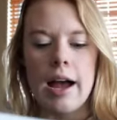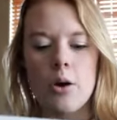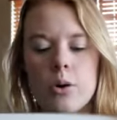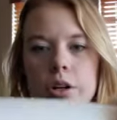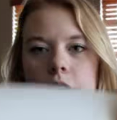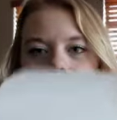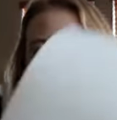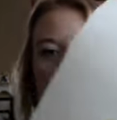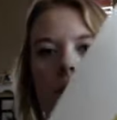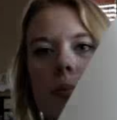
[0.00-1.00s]
I ordered
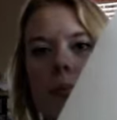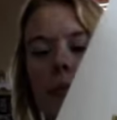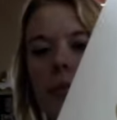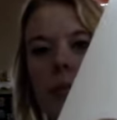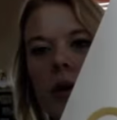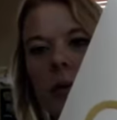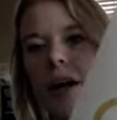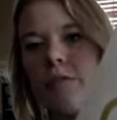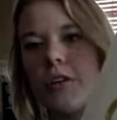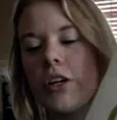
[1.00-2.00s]
this from Urban
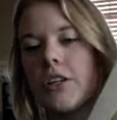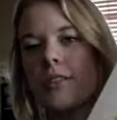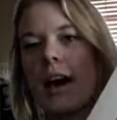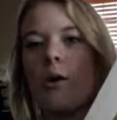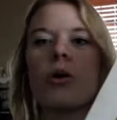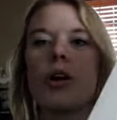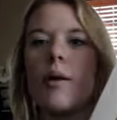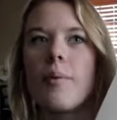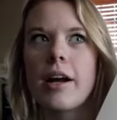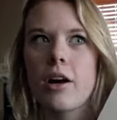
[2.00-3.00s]
Outfitters. I ordered
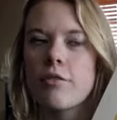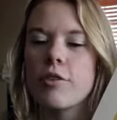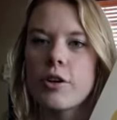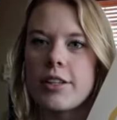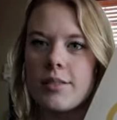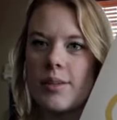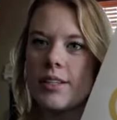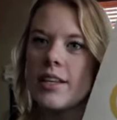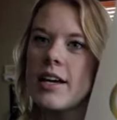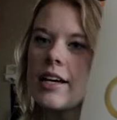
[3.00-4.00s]
it but I got it for
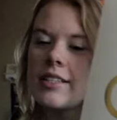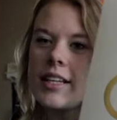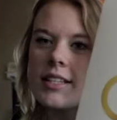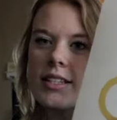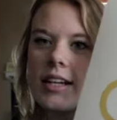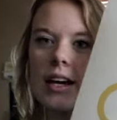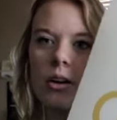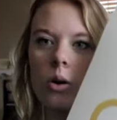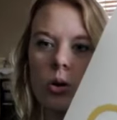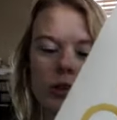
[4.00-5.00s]
Christmas. It says stay
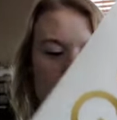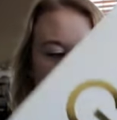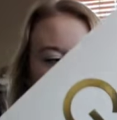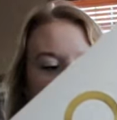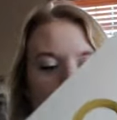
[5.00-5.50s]
gold and I'm going